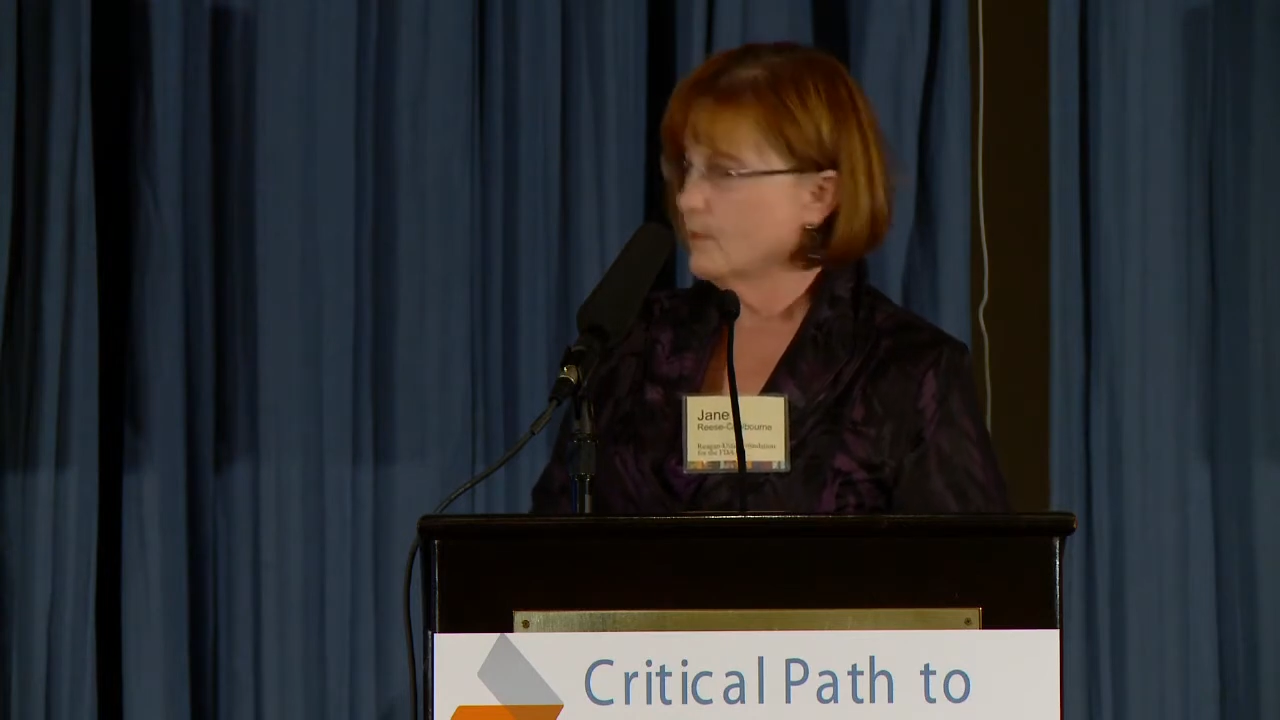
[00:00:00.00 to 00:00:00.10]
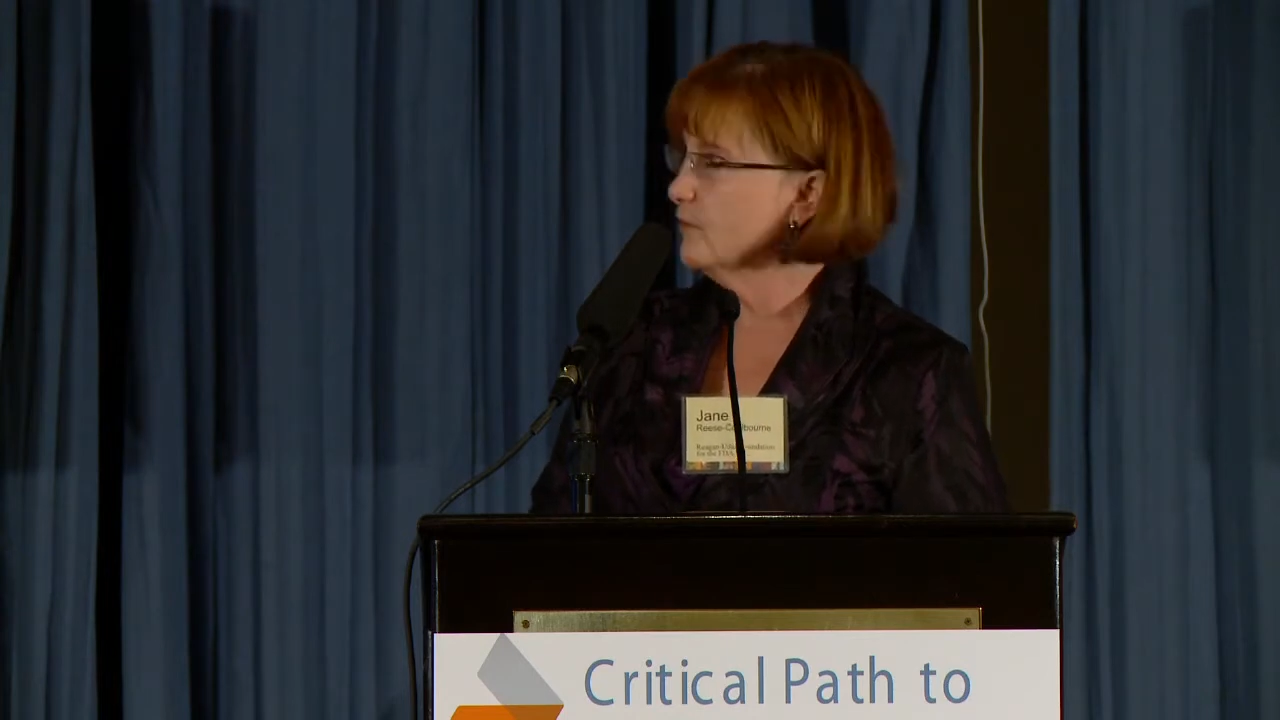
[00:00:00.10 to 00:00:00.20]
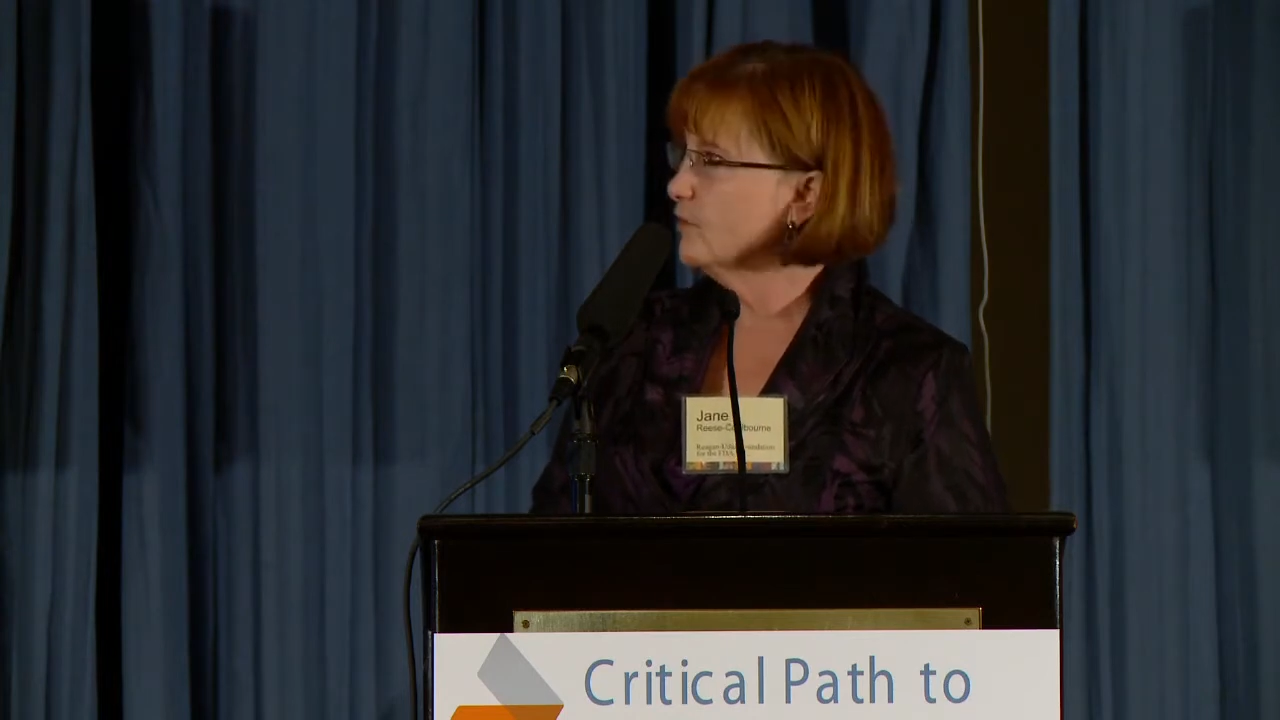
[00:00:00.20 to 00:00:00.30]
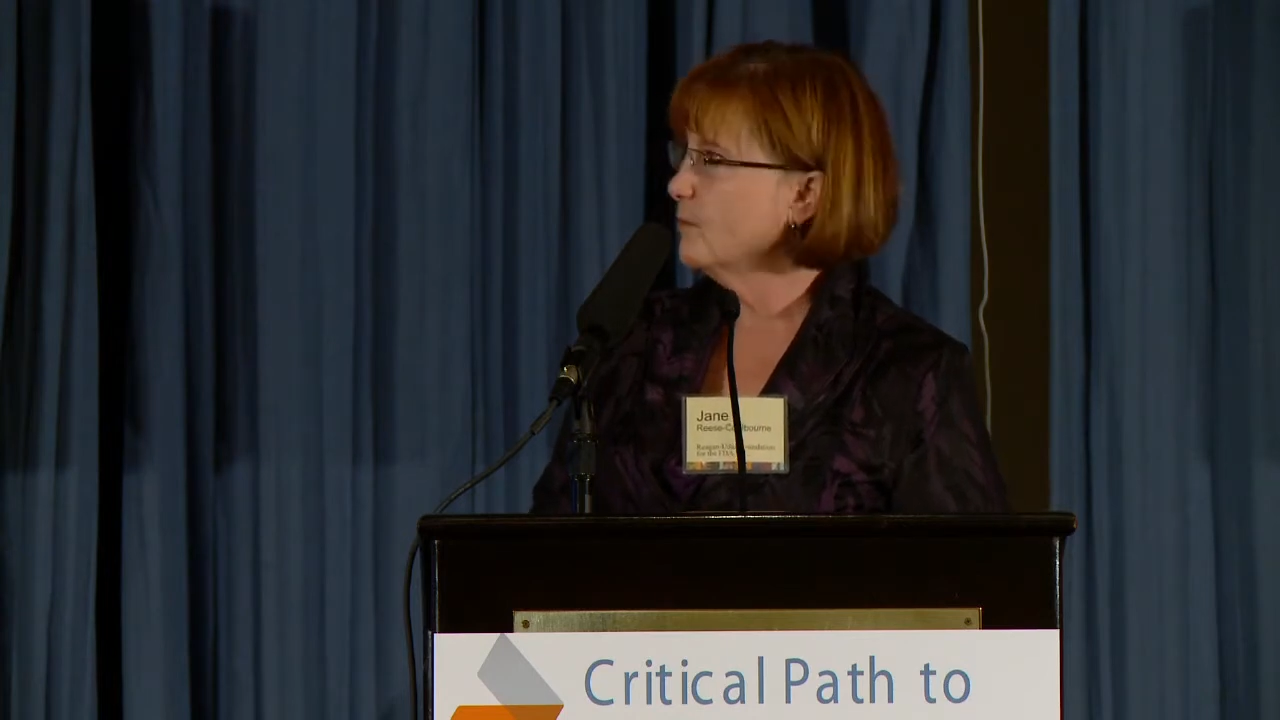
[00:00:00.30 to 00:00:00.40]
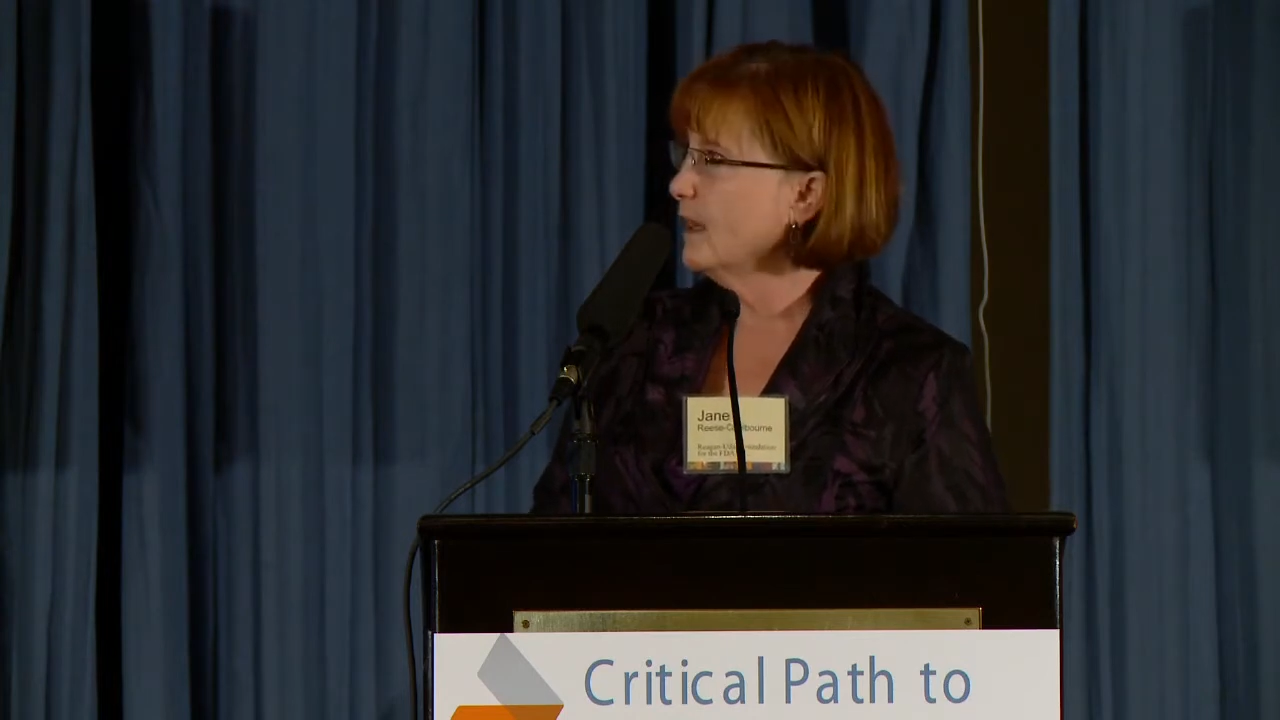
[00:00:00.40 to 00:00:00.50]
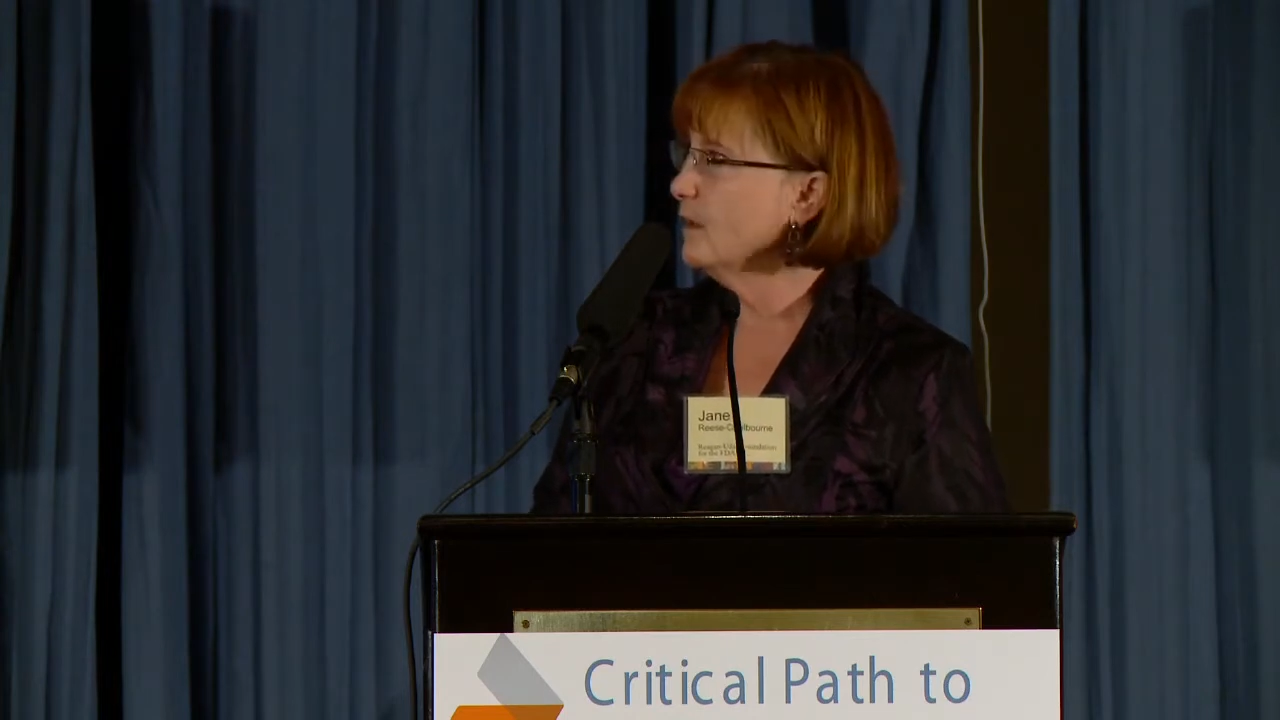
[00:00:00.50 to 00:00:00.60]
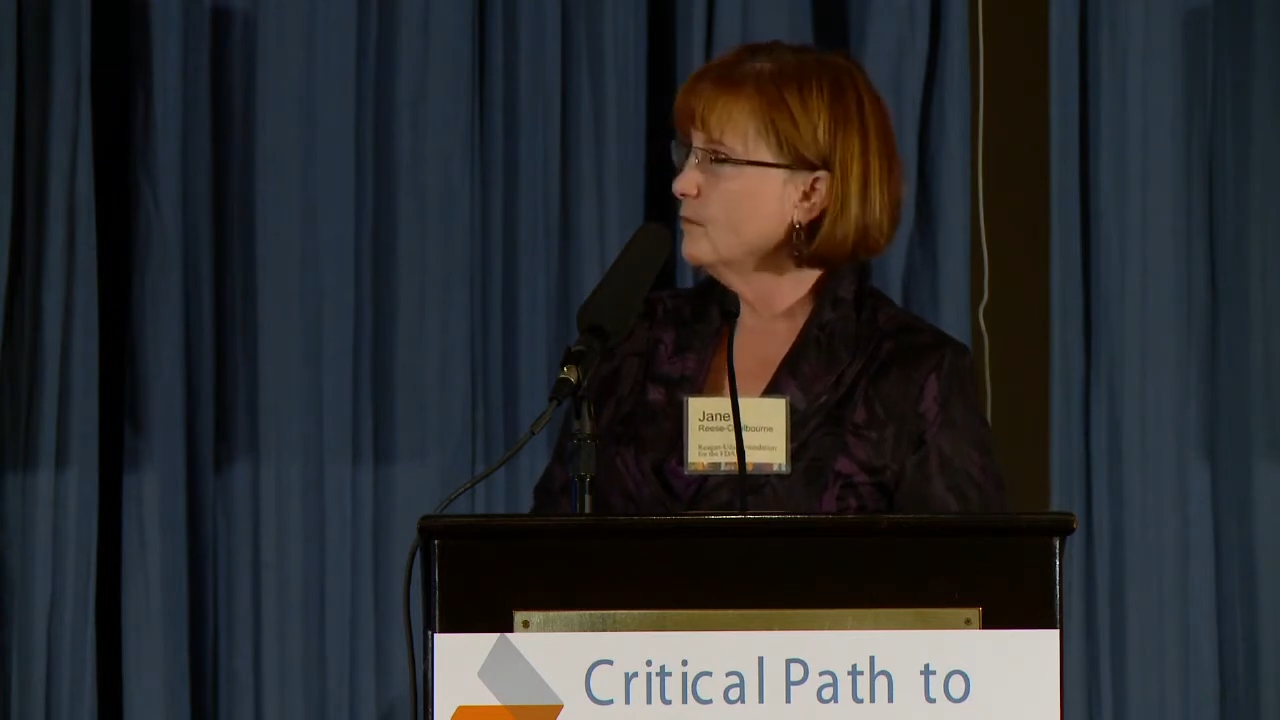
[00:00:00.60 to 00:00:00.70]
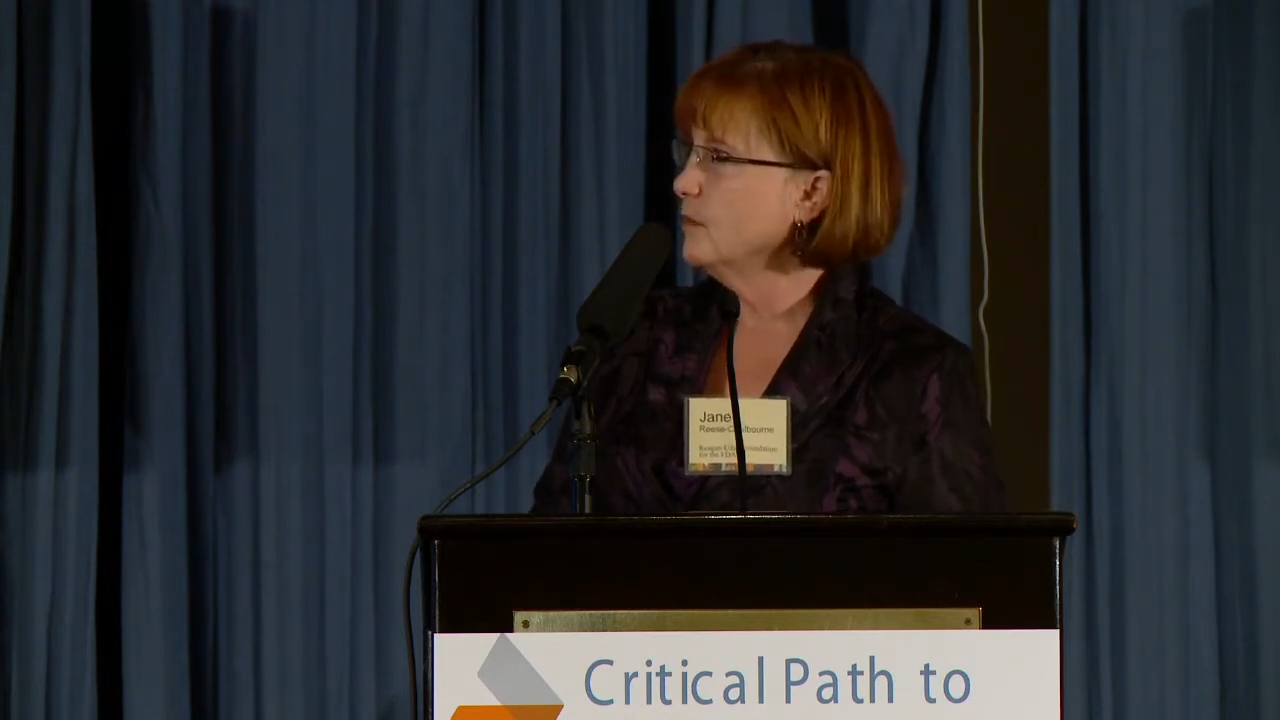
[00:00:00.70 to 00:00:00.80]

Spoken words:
much about